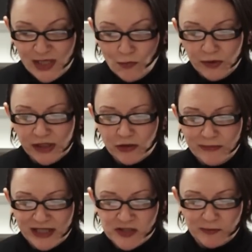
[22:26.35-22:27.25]
When
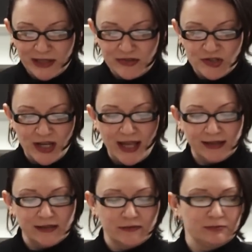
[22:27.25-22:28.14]
Nukumi explains she
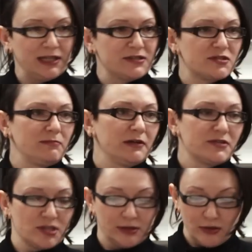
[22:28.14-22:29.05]
can't live on plants and
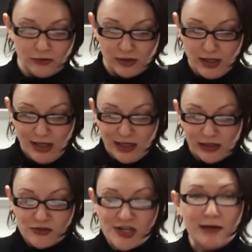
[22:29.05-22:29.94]
berries alone,
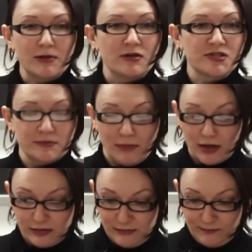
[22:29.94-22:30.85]
Glooskap calls to
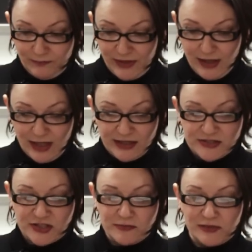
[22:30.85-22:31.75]
Martin and
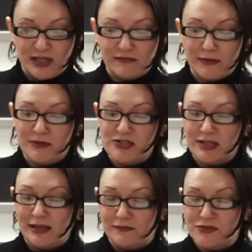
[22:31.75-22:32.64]
asks him to give up his
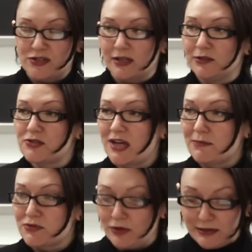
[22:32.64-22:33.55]
life so that
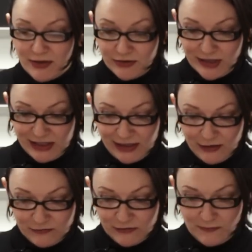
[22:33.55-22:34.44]
Glooskap's grandmother can
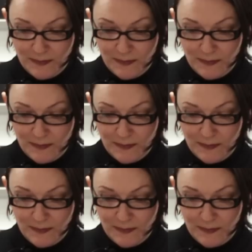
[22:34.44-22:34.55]
live.